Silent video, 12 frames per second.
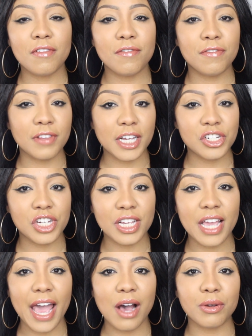
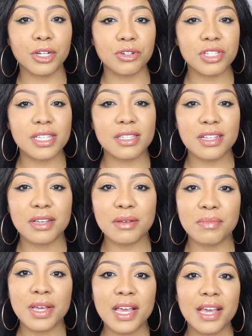flushing out your
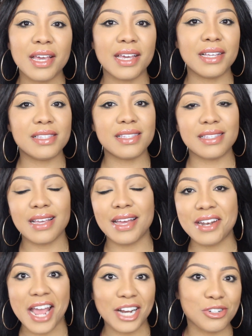system. It's
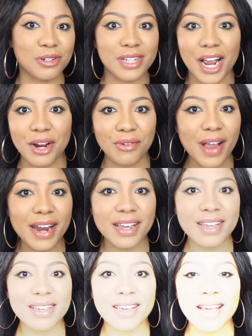a natural diuretic.